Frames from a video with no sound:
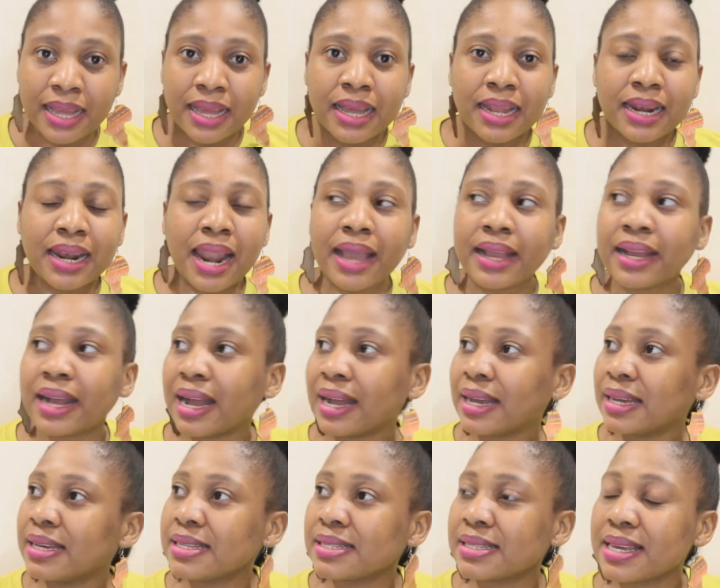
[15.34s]
Like
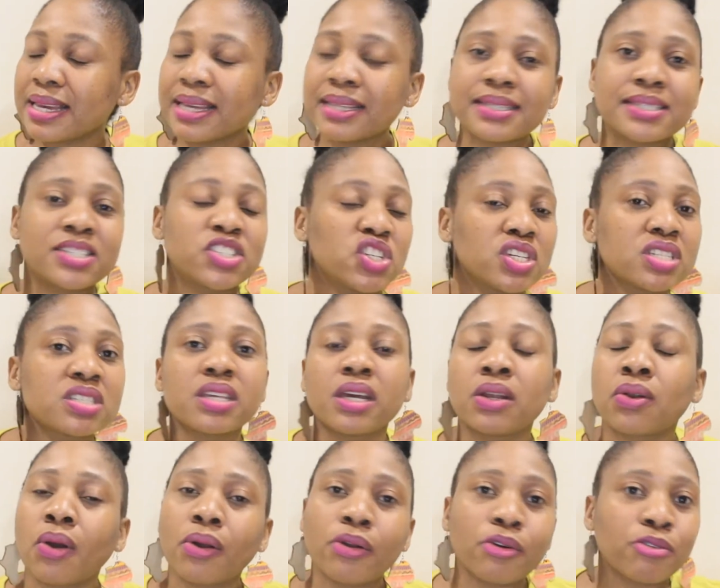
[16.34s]
guys, it's just a
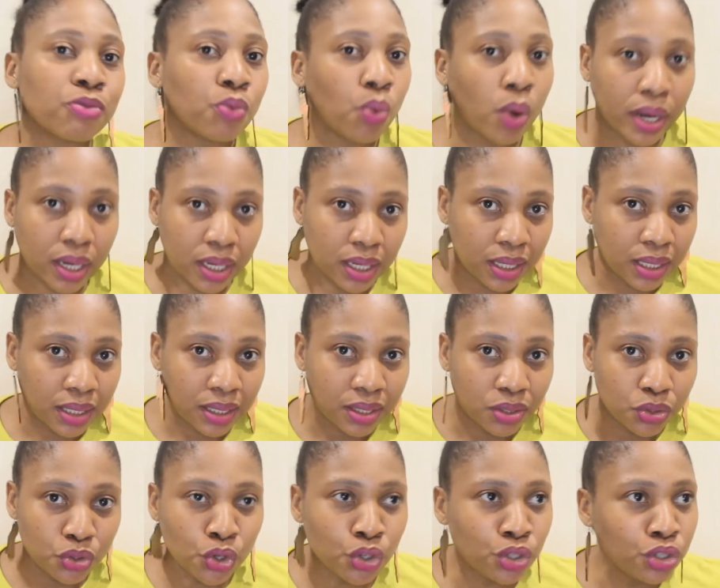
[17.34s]
lot of work.
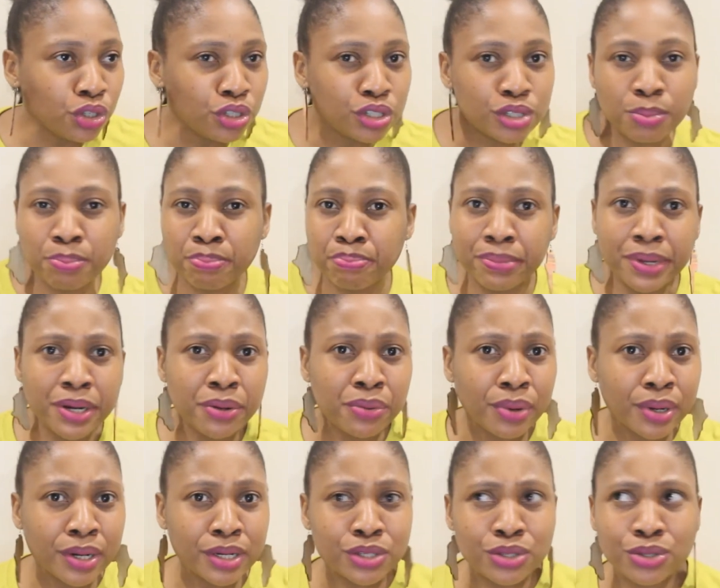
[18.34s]
You use
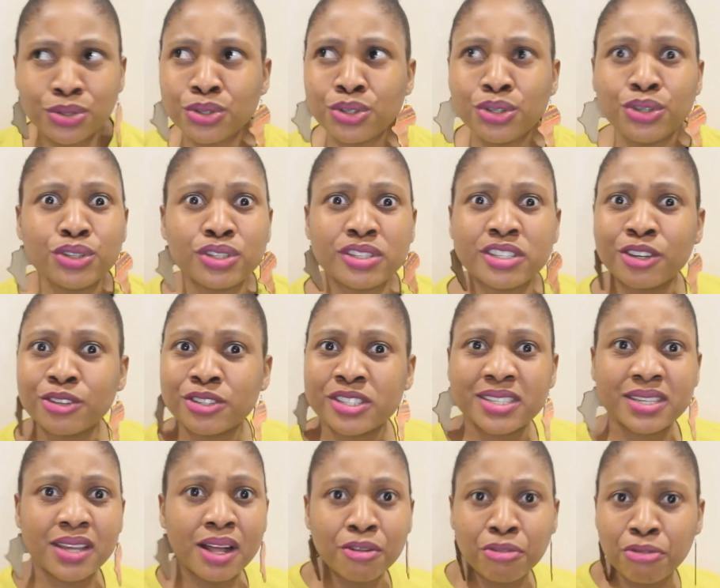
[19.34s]
mirrors, you use your
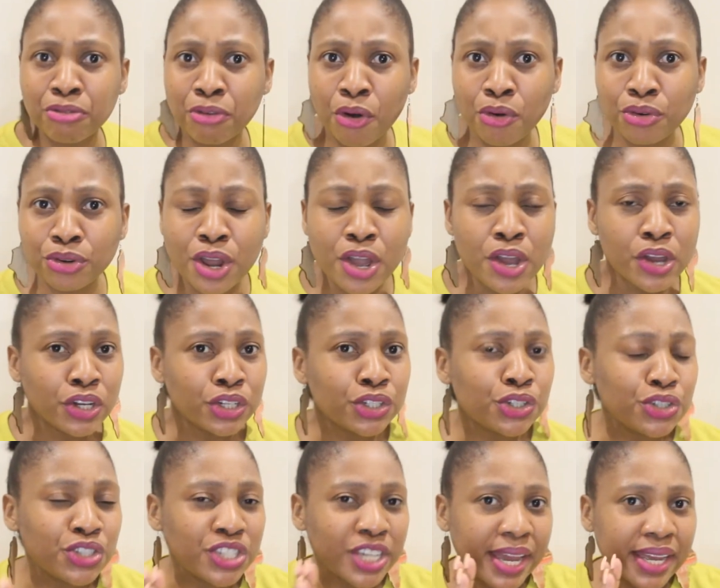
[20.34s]
cell phone
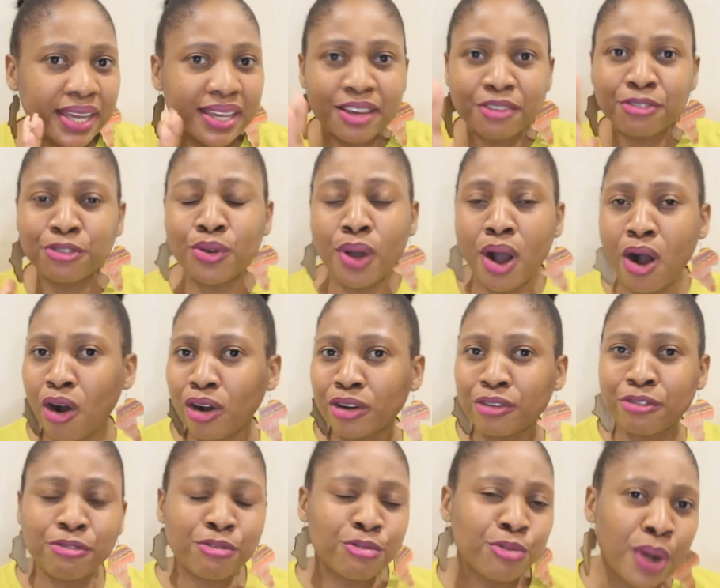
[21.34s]
to check if you are on
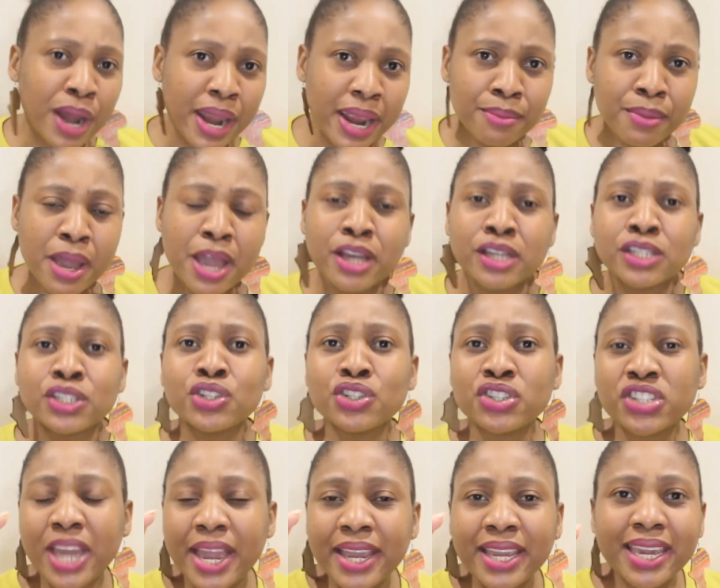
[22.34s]
frame, to
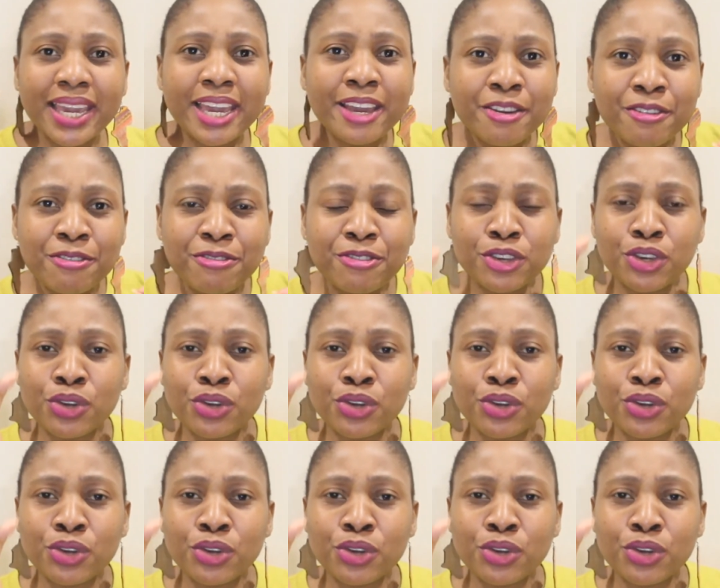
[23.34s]
check if